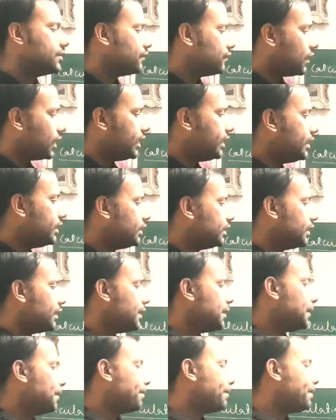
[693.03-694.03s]
find
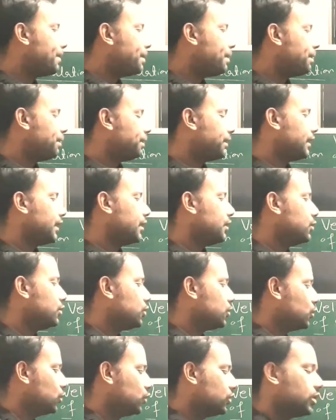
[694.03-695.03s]
the
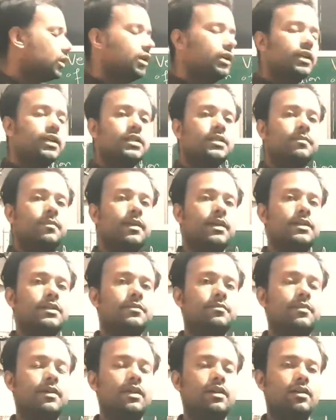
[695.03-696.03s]
total
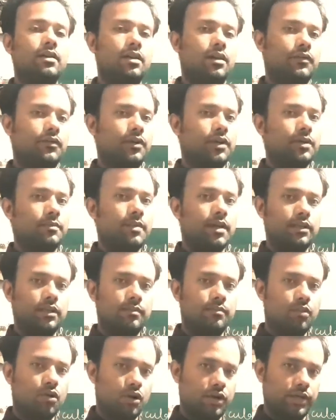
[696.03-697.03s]
displacement covered by the
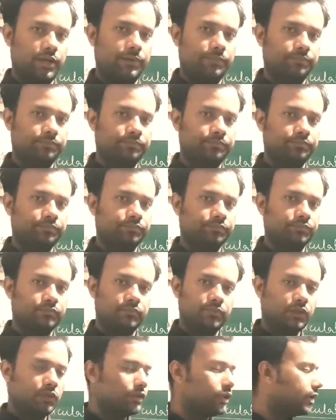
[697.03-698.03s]
body.
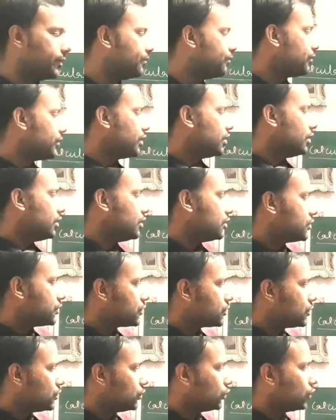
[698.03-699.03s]
Okay,
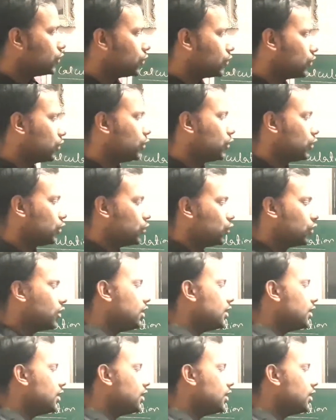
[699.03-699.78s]
so total